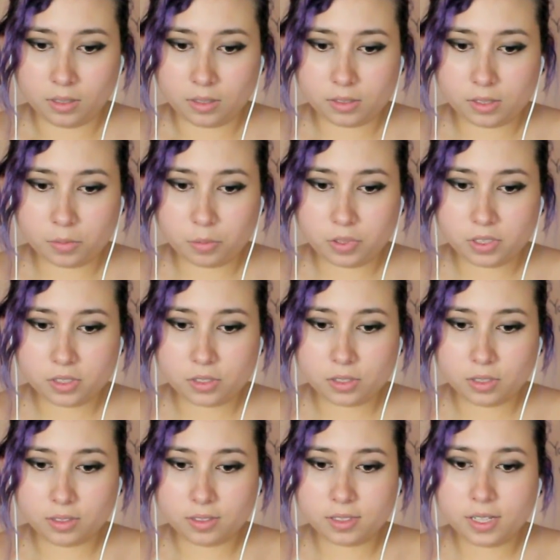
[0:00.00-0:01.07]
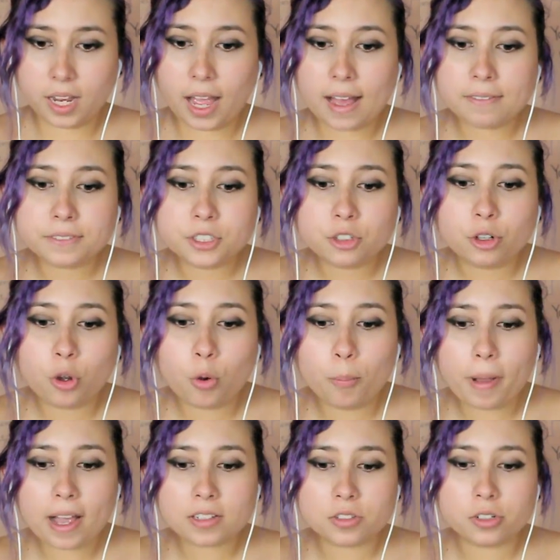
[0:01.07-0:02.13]
She wants to, she has to go
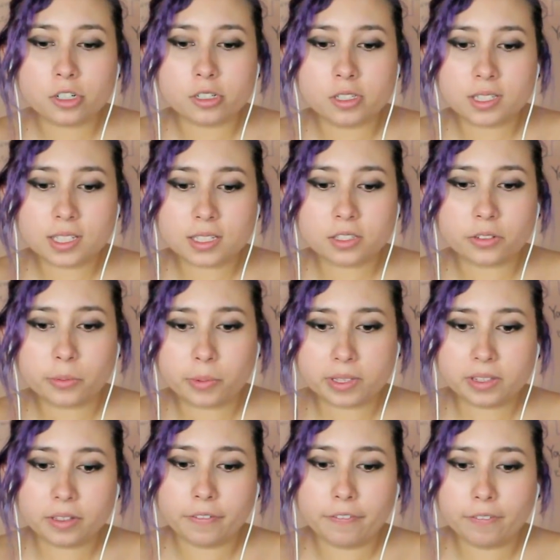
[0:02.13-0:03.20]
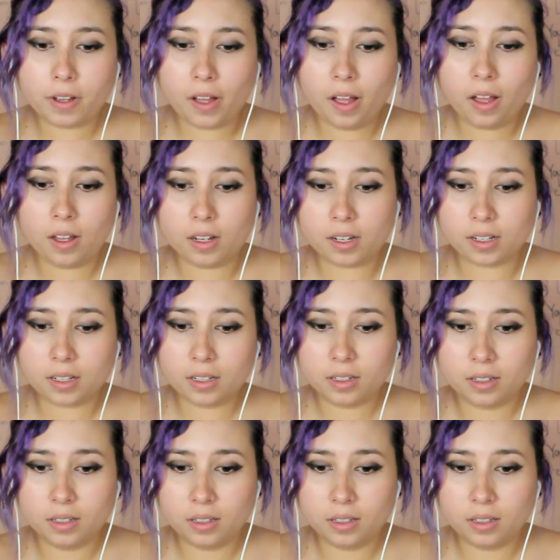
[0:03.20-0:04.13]
back to her sister. What the fuck?